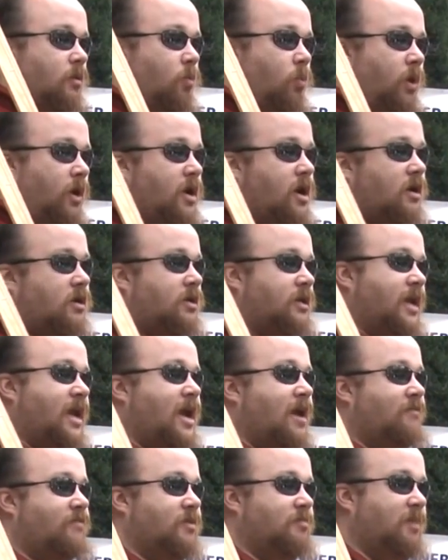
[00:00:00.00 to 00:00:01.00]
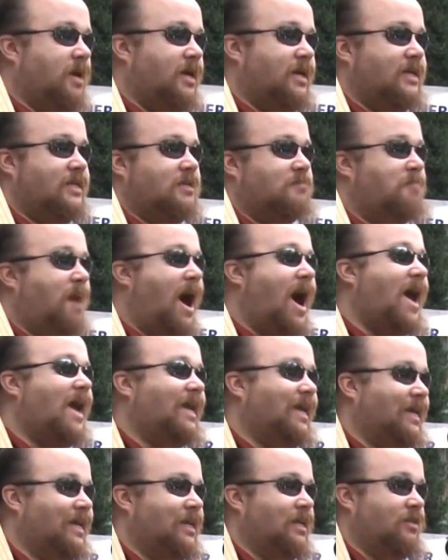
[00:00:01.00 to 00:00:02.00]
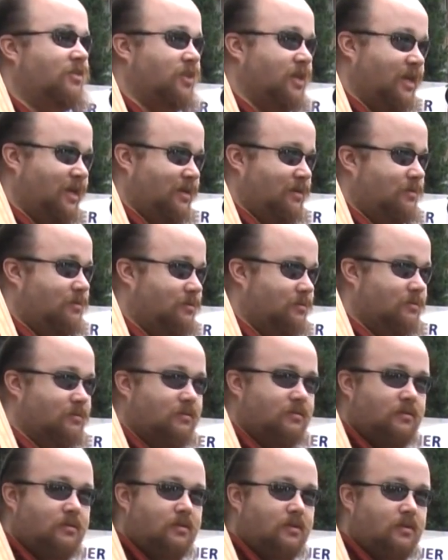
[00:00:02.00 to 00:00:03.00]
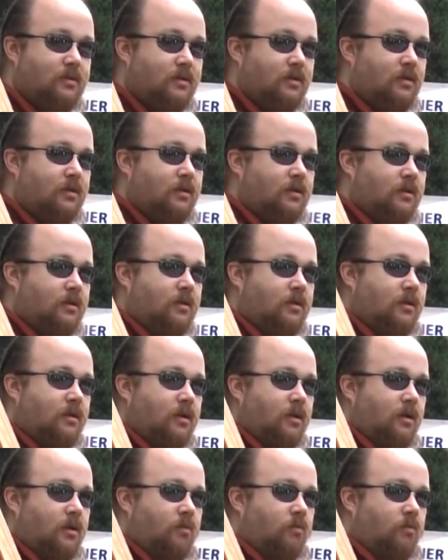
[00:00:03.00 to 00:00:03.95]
we're not going to have the money to buy anything. That's right. That's right.